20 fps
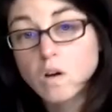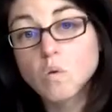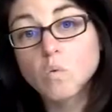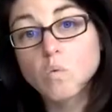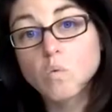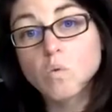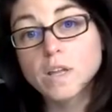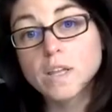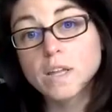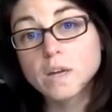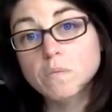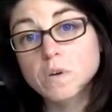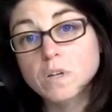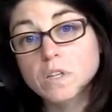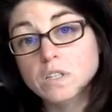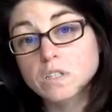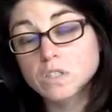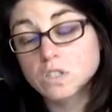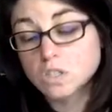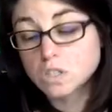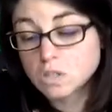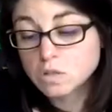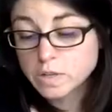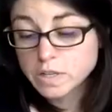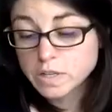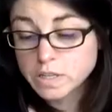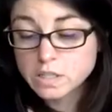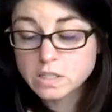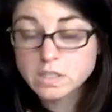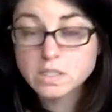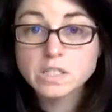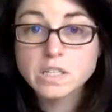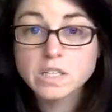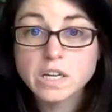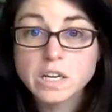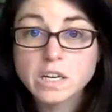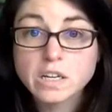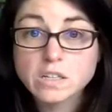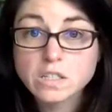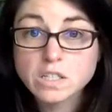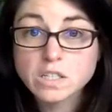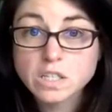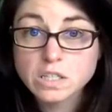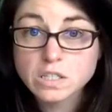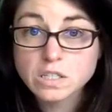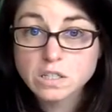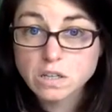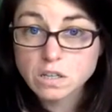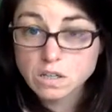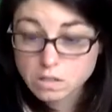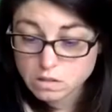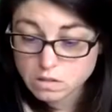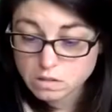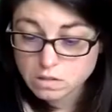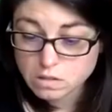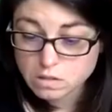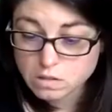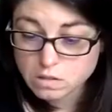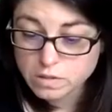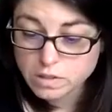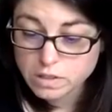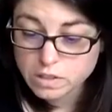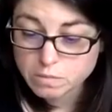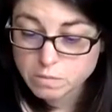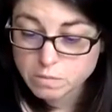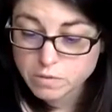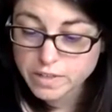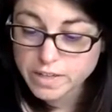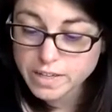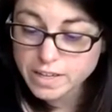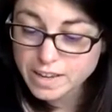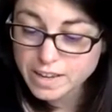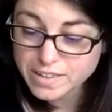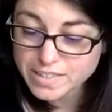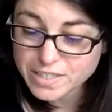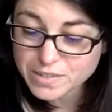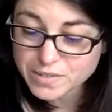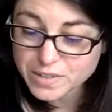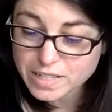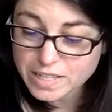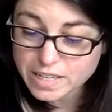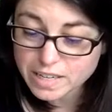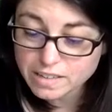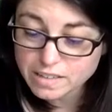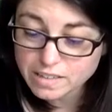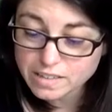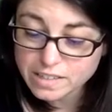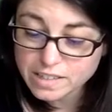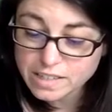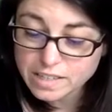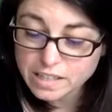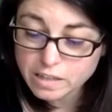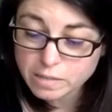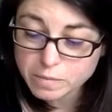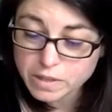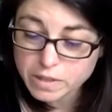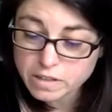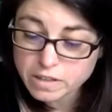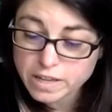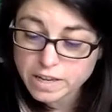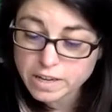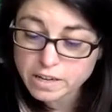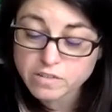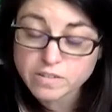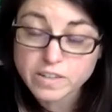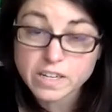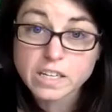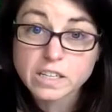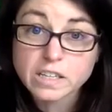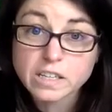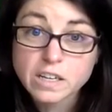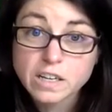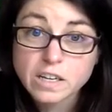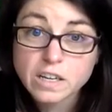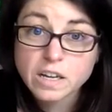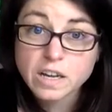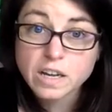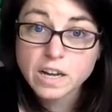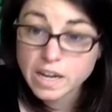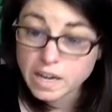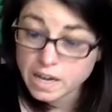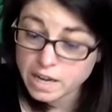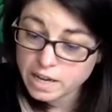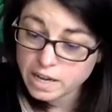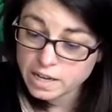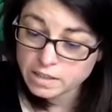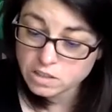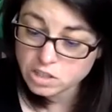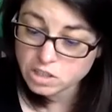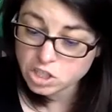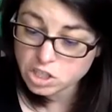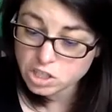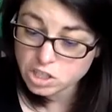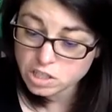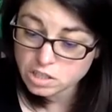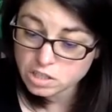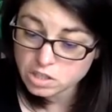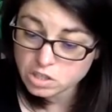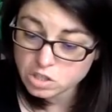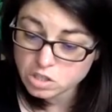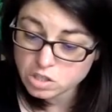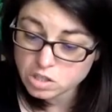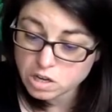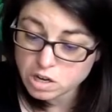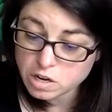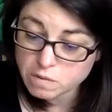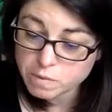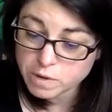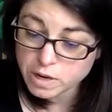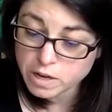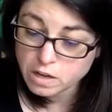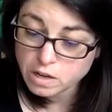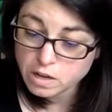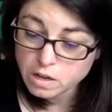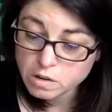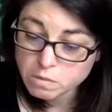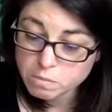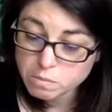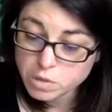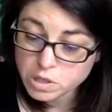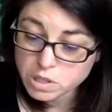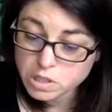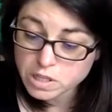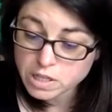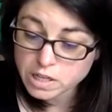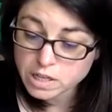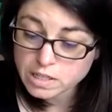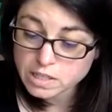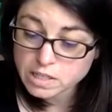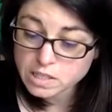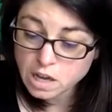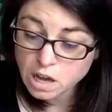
What I want to do is take just, oh, and this moving. I just want to take a little bit of that green and just start by pushing a